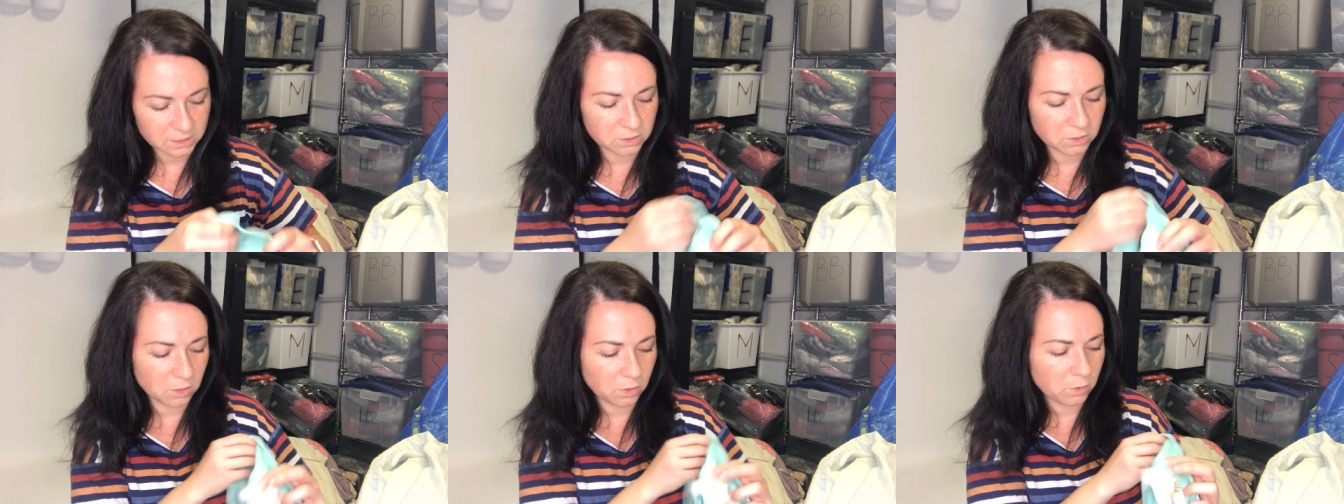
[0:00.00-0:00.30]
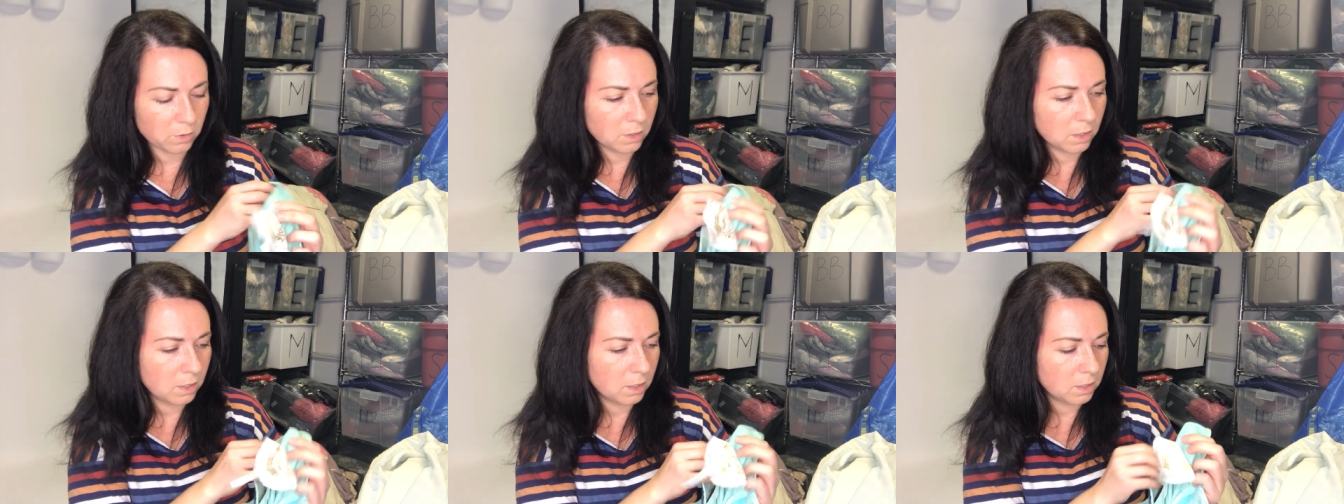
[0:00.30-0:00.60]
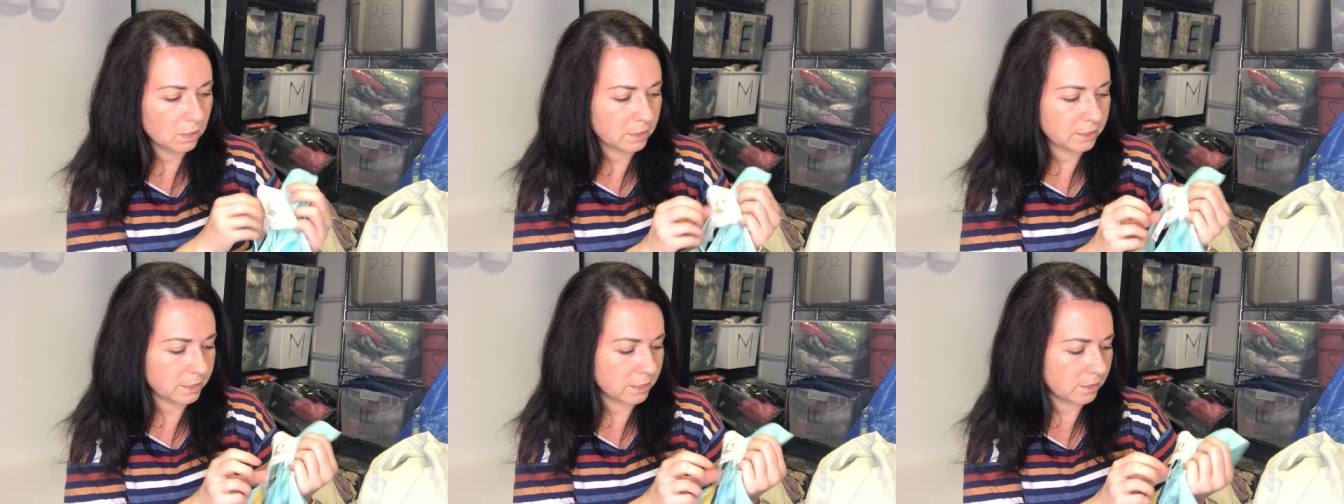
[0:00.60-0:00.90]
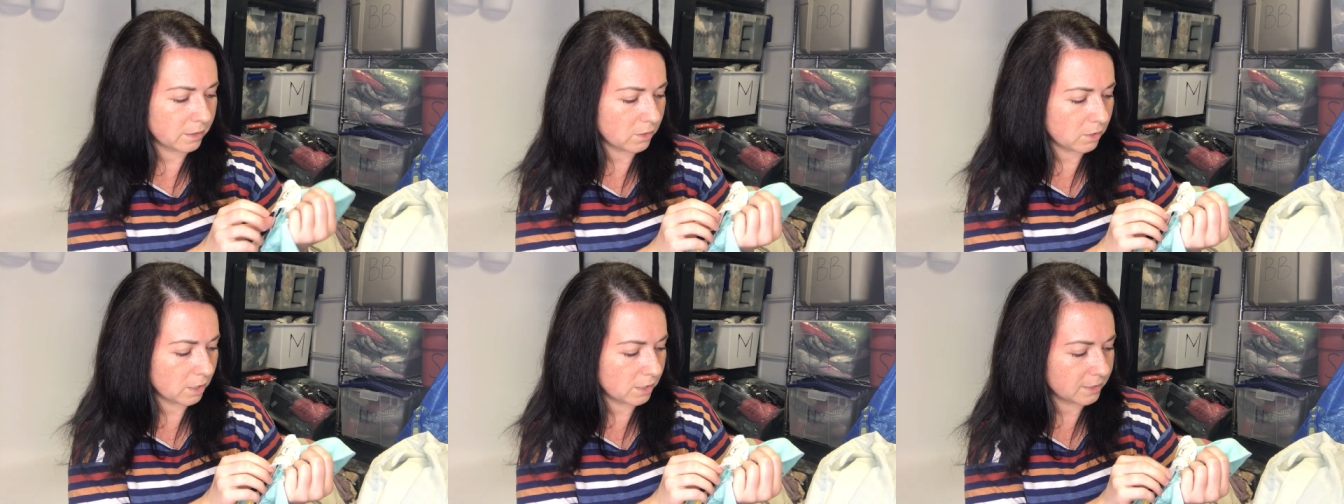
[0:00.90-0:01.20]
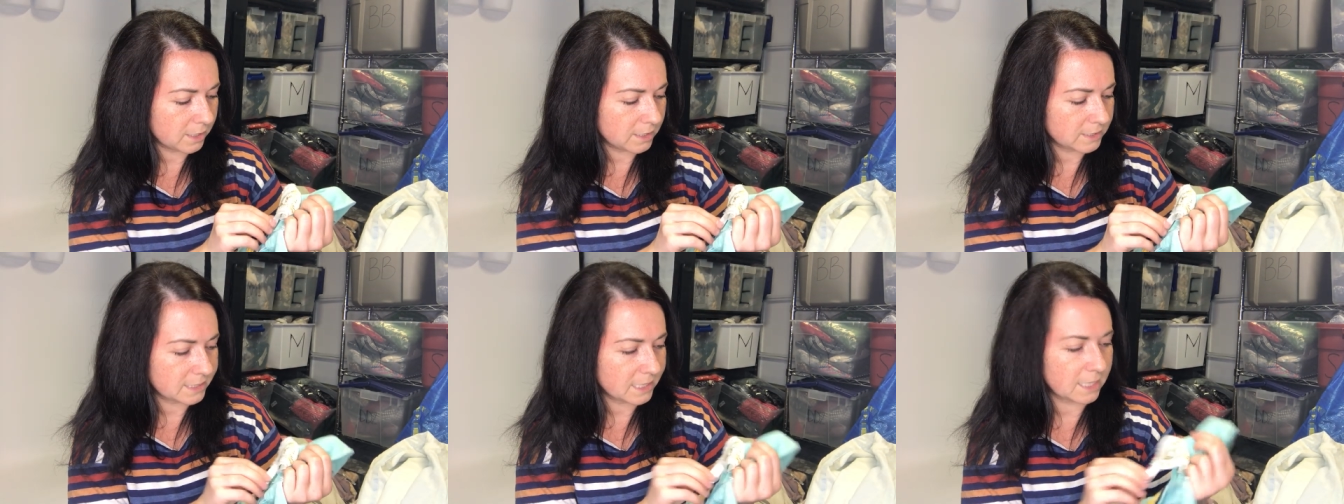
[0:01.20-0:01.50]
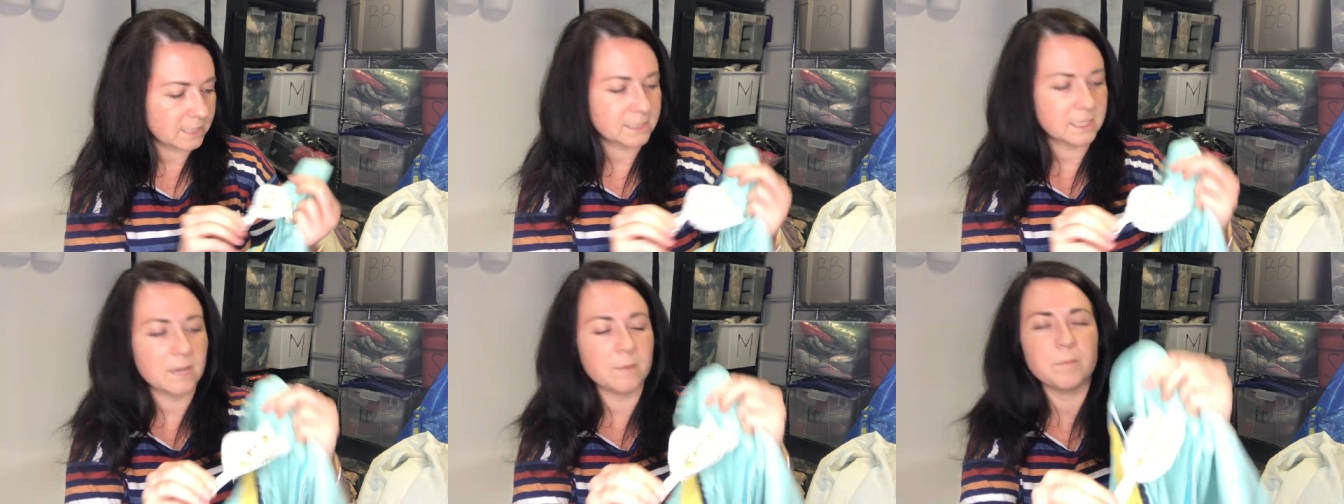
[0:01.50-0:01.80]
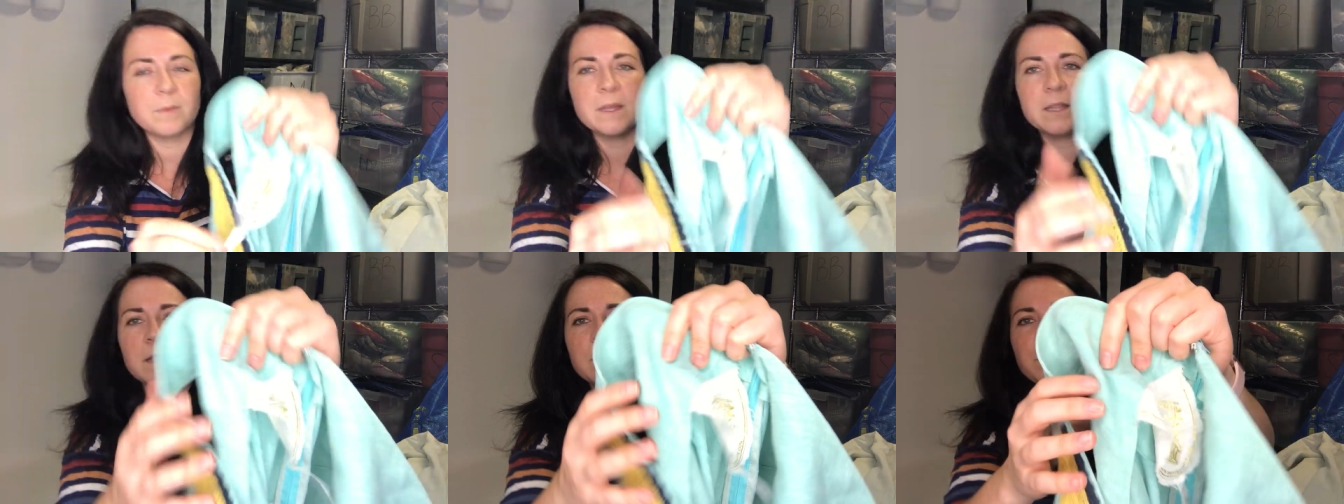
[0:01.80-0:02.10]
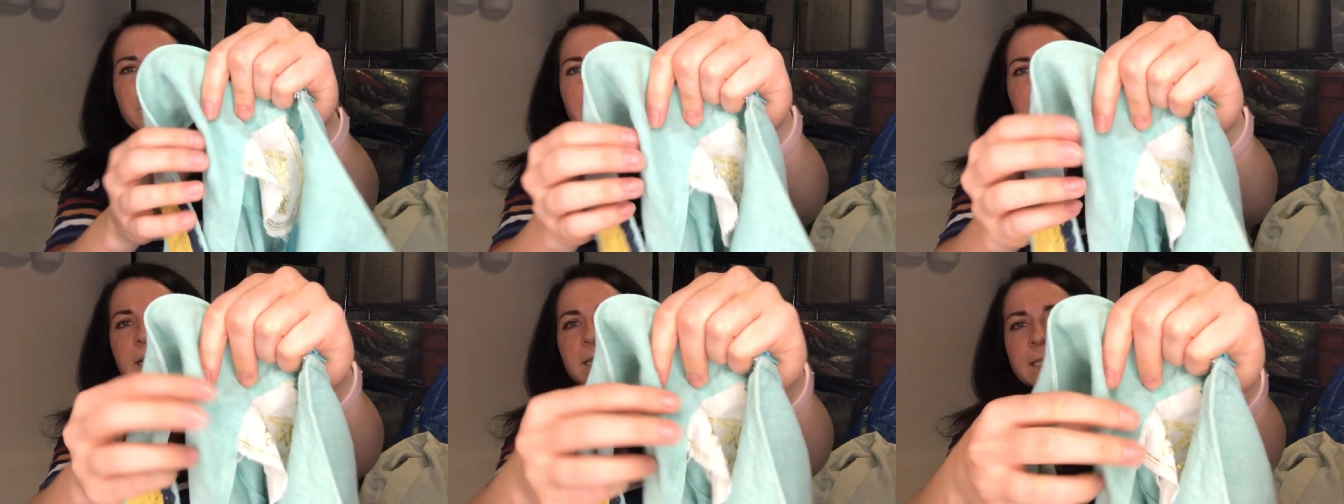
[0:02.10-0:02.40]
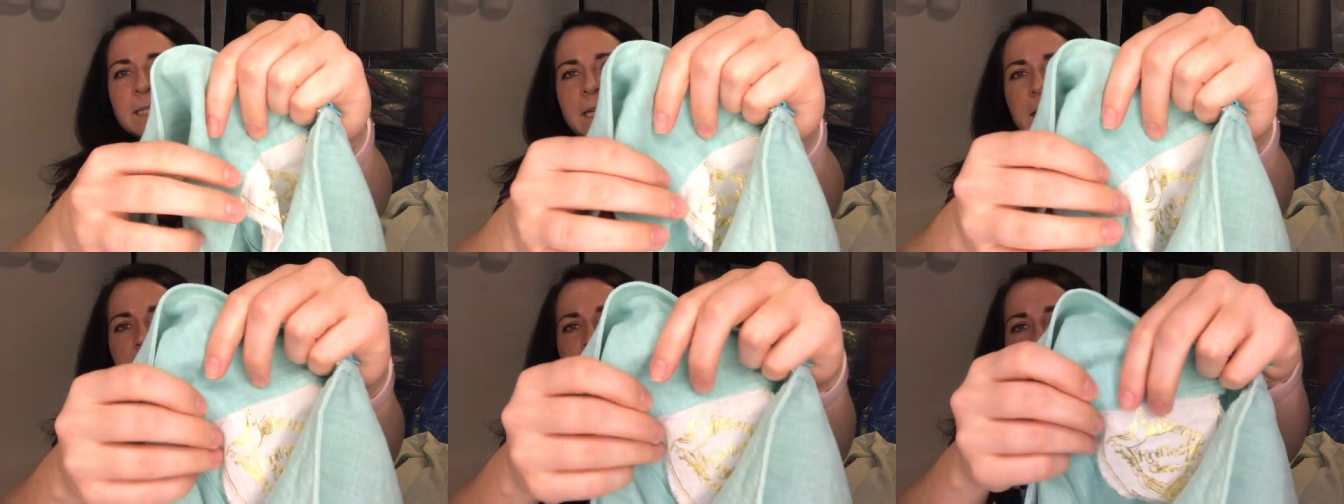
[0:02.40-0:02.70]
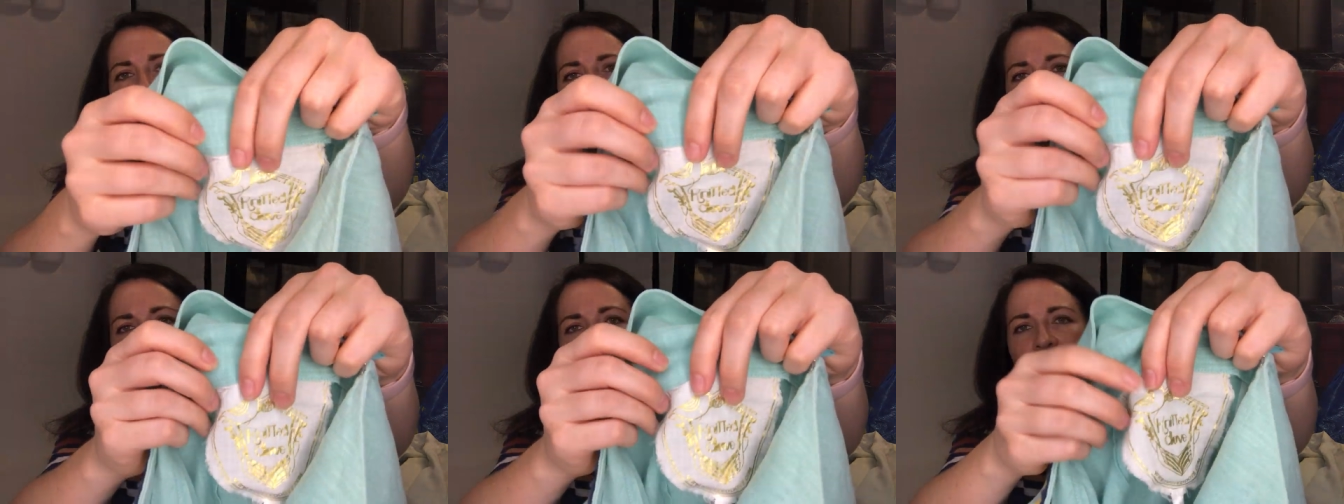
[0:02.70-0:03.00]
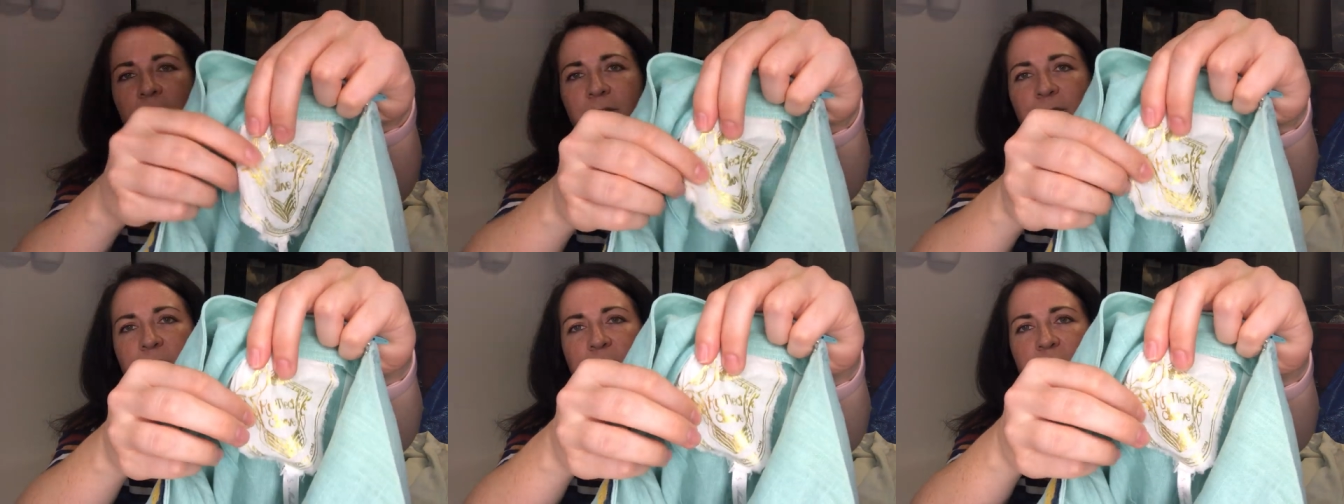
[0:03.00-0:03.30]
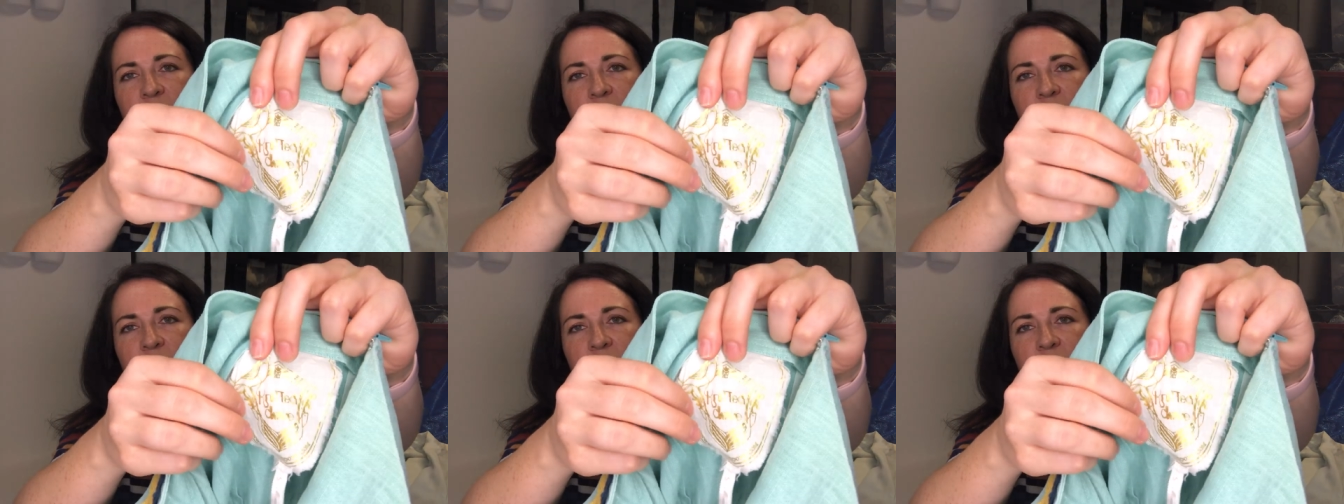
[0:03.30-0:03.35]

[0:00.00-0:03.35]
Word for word: So they're not the exact same, but the brand is Knitted Dove,